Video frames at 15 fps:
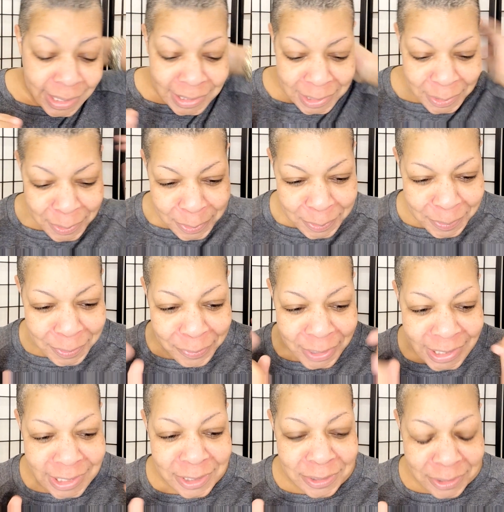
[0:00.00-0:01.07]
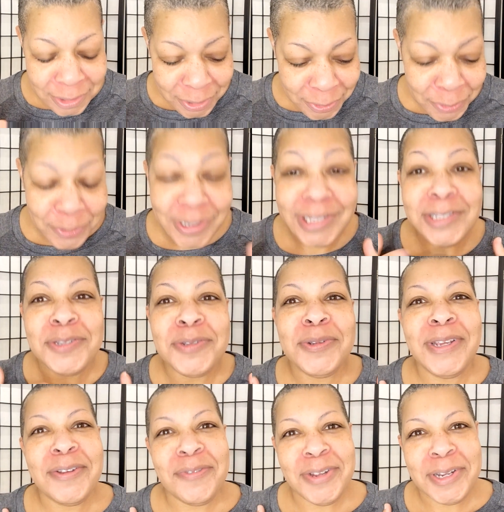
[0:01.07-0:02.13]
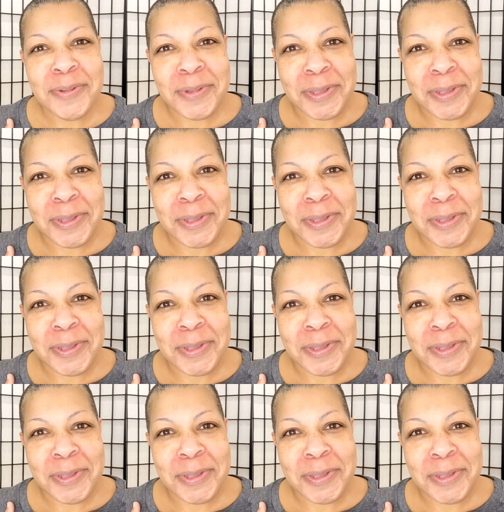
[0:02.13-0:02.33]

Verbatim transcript: So the reason you're going to get ready